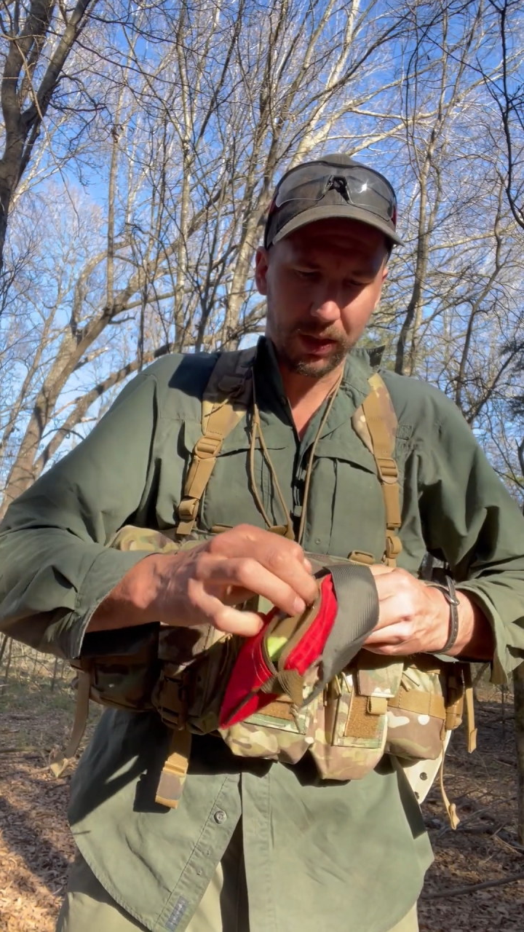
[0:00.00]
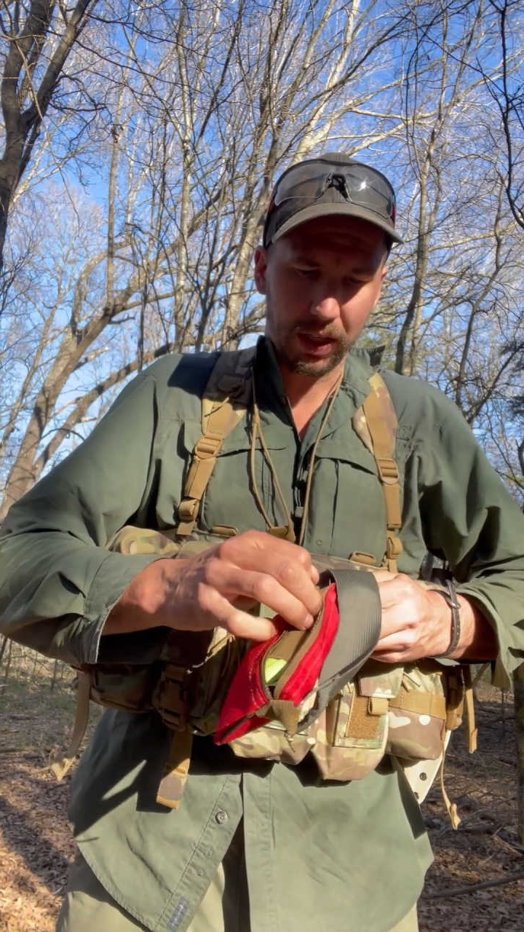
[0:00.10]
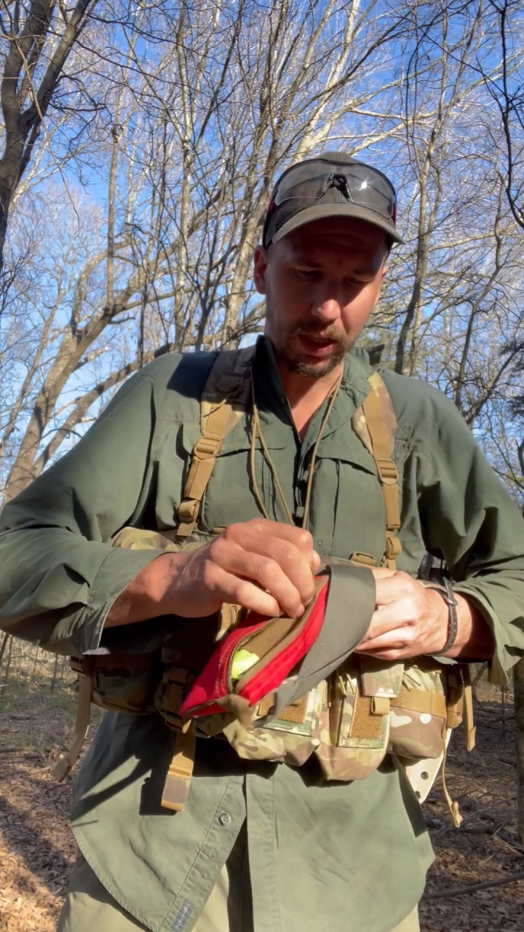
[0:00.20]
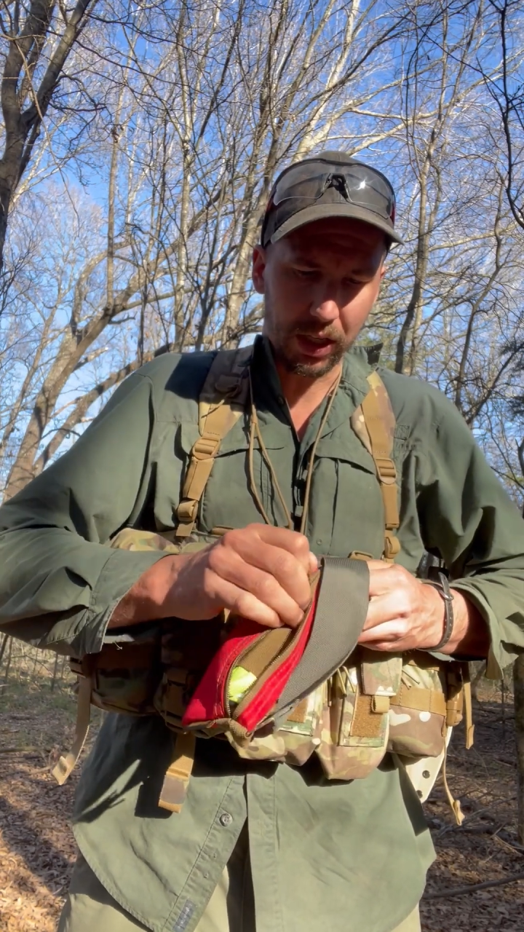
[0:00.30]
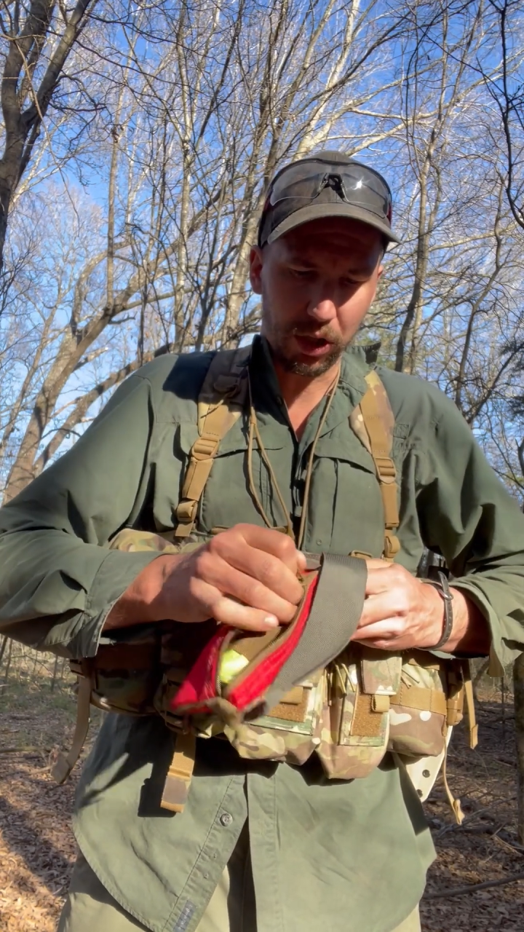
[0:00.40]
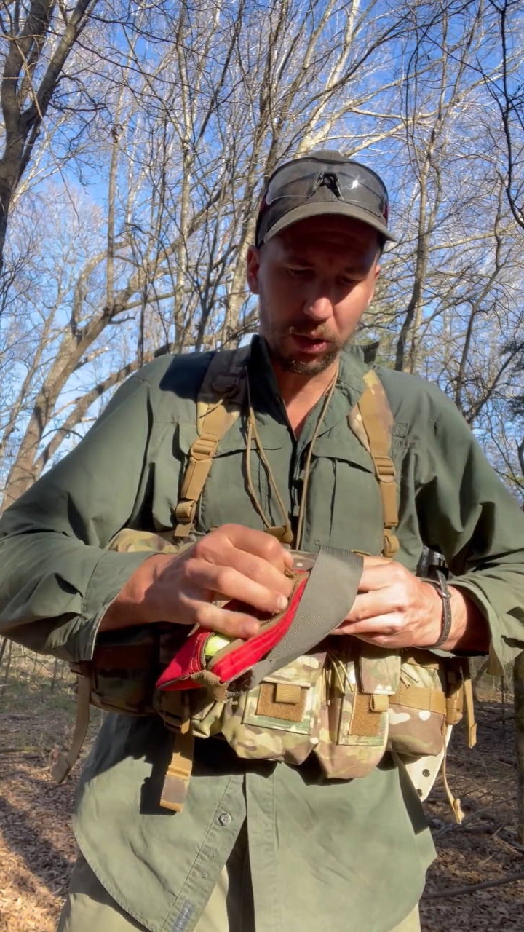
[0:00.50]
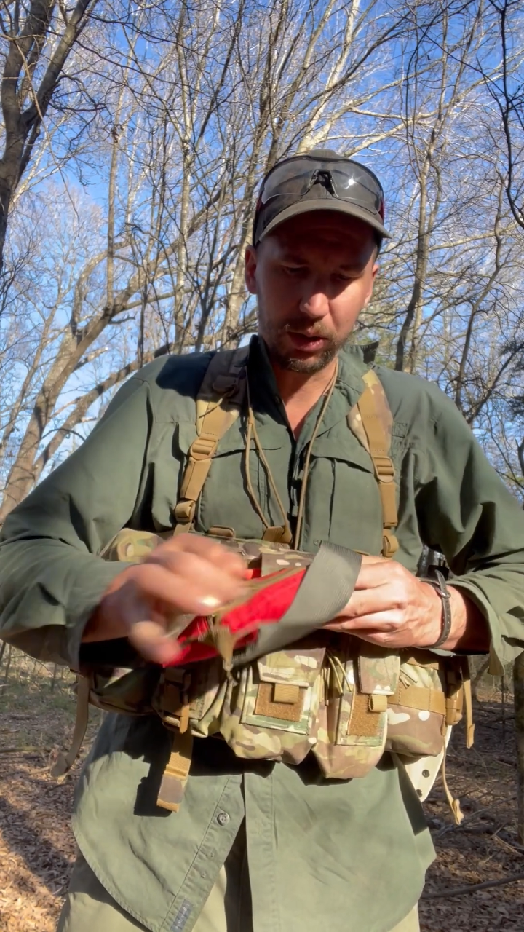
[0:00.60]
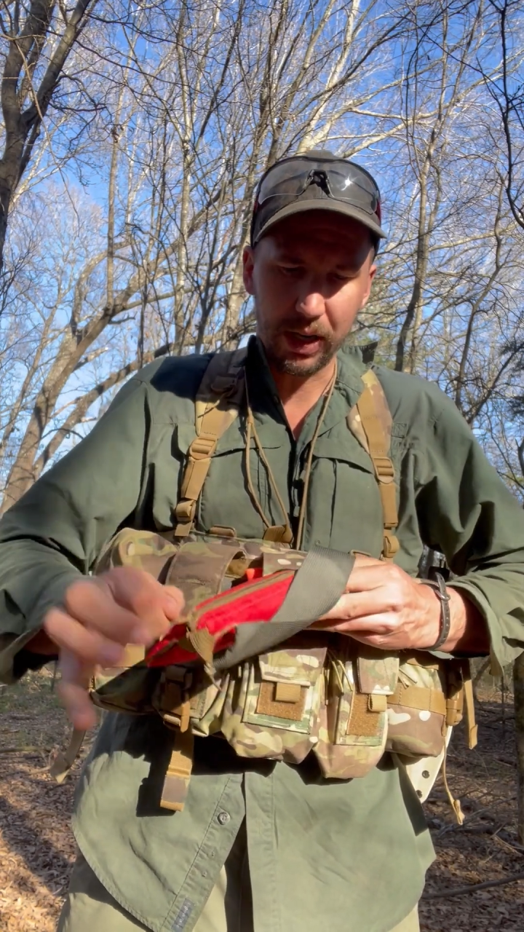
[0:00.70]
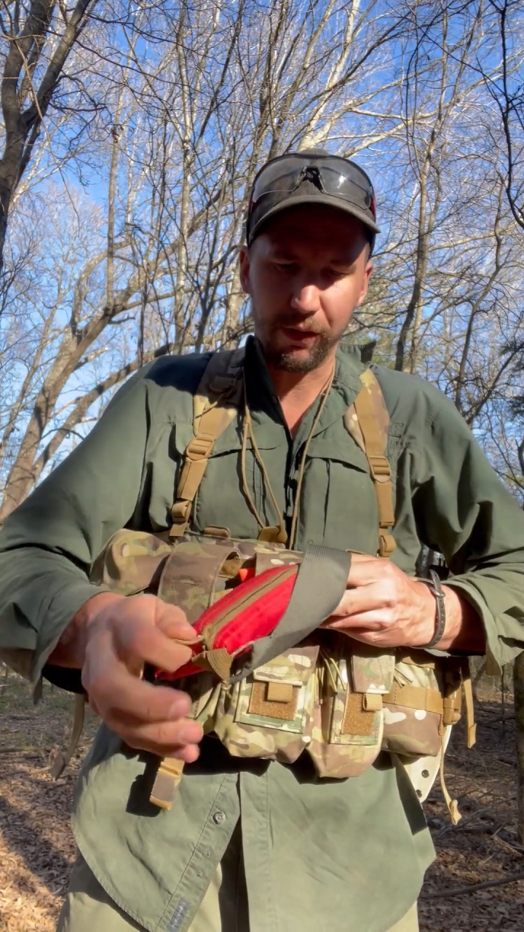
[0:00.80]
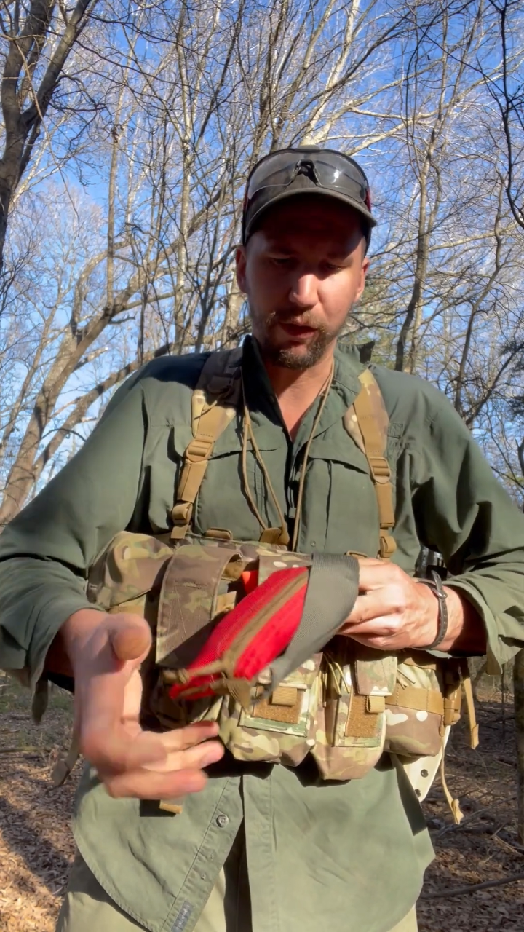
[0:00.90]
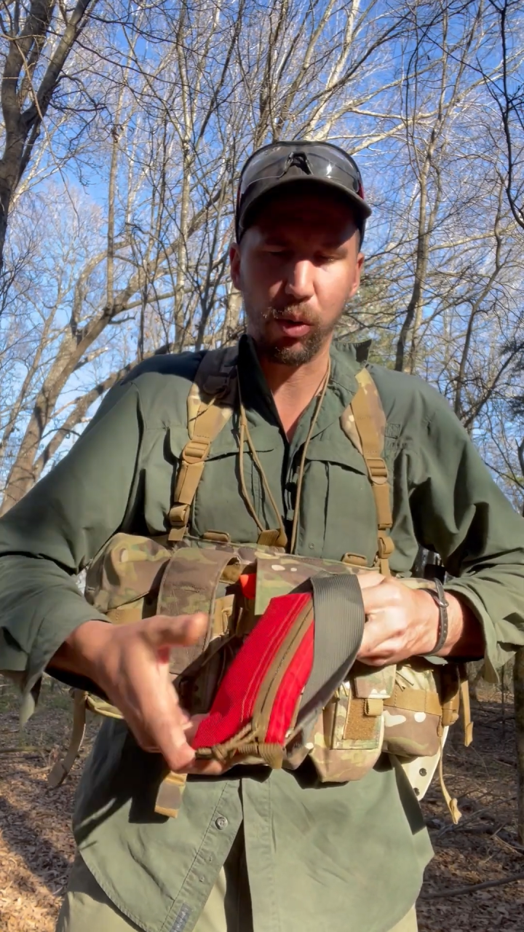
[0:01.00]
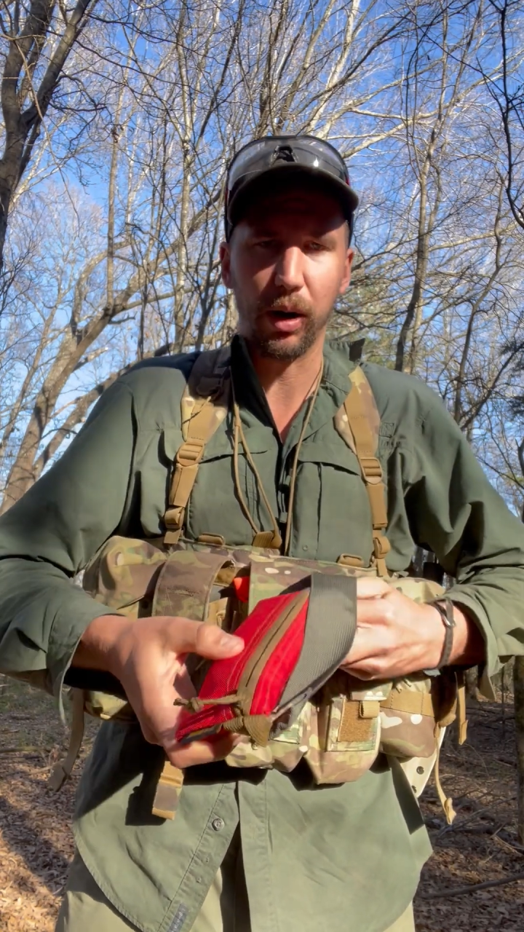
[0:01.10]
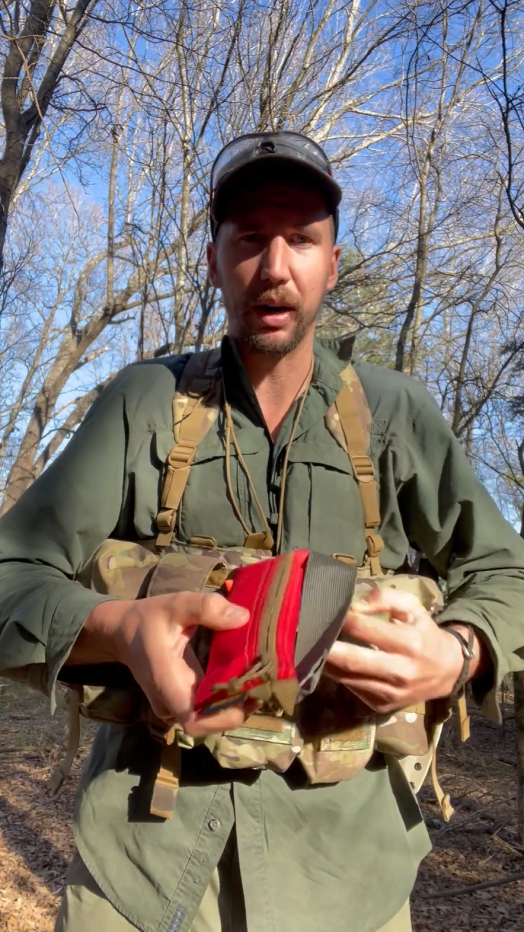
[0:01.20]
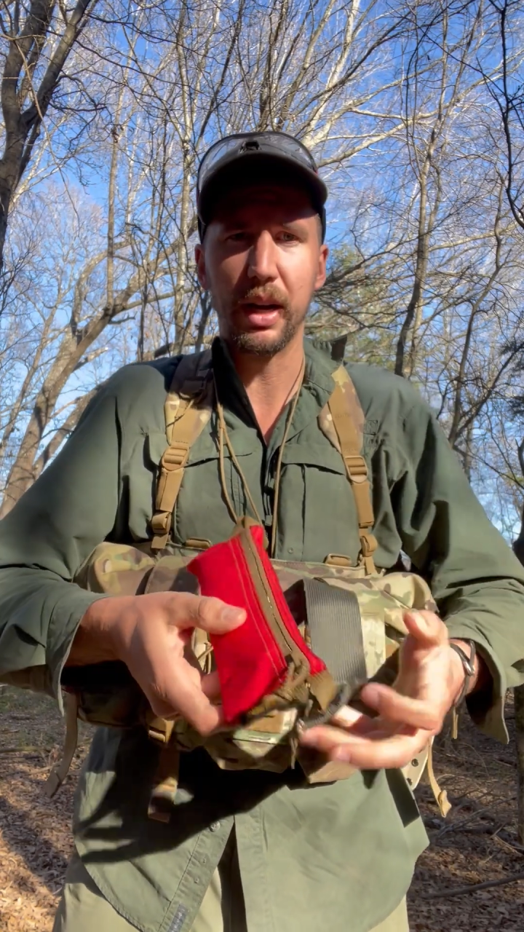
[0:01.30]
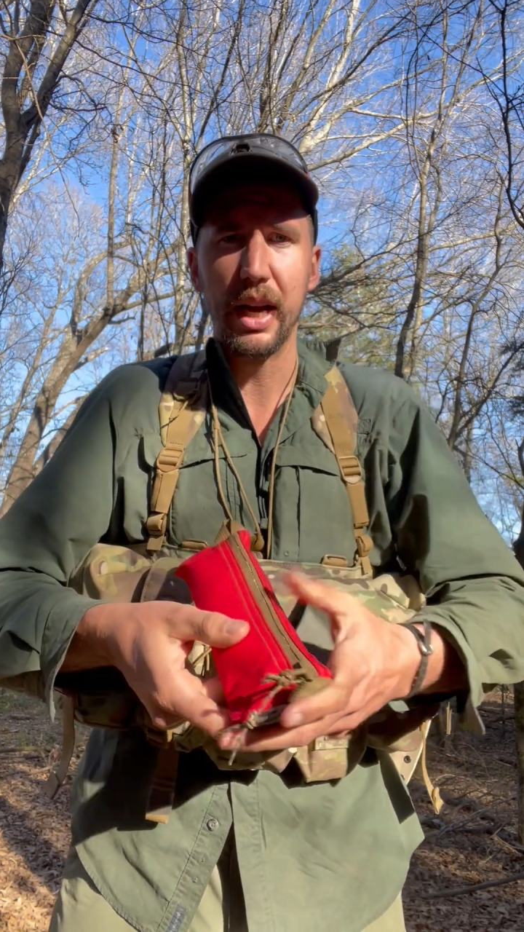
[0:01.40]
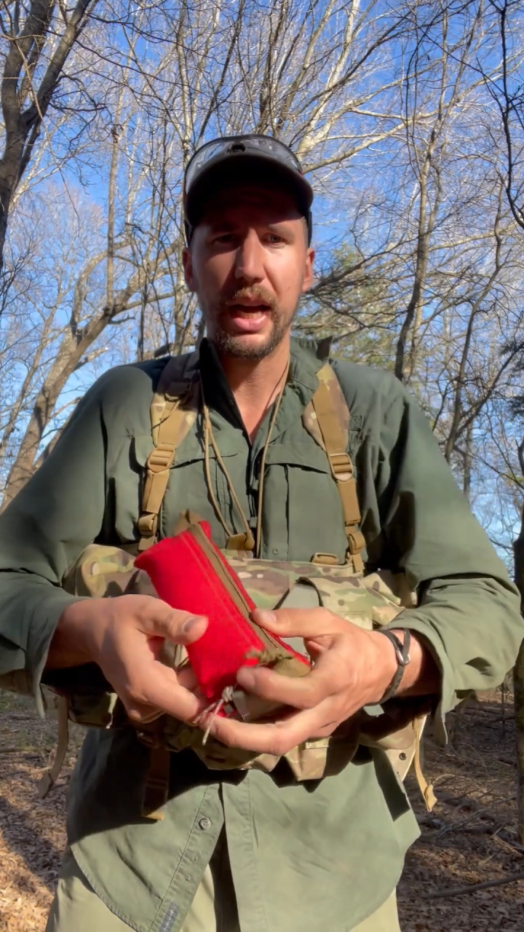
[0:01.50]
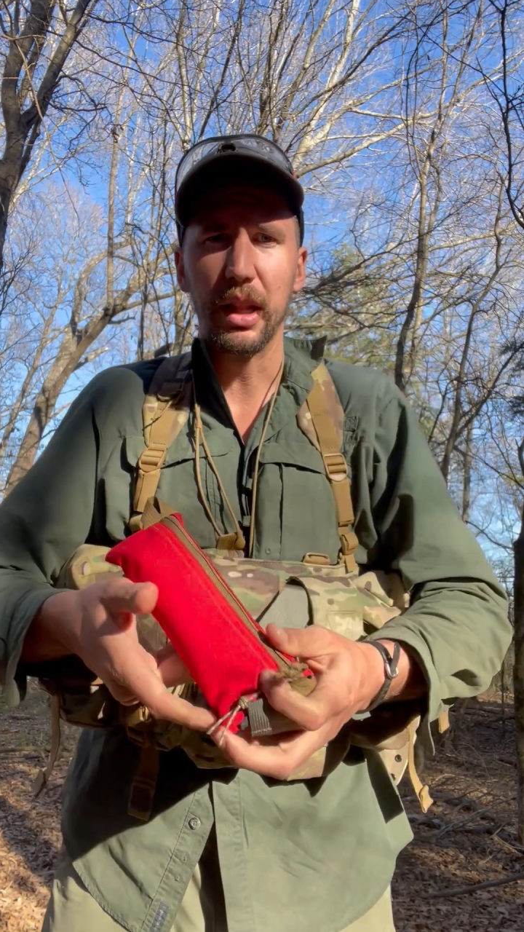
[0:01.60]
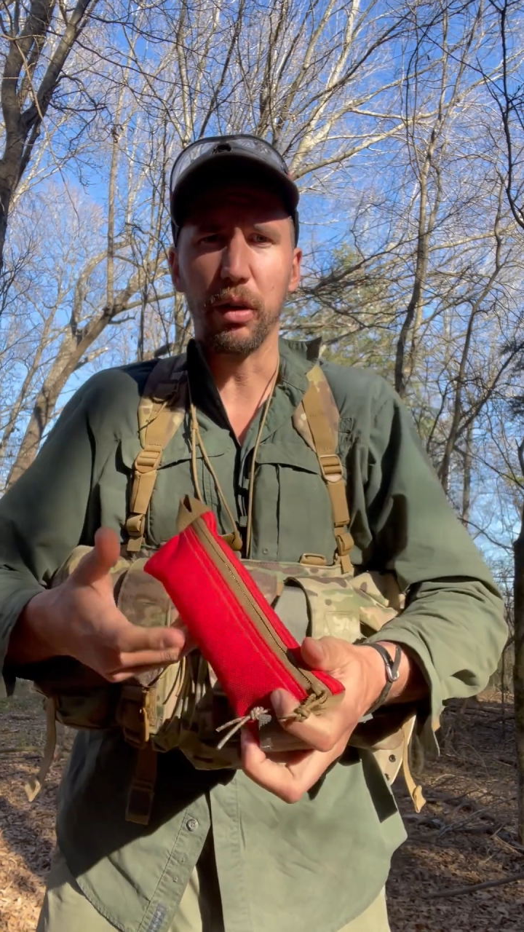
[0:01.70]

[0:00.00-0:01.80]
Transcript: you could use it for a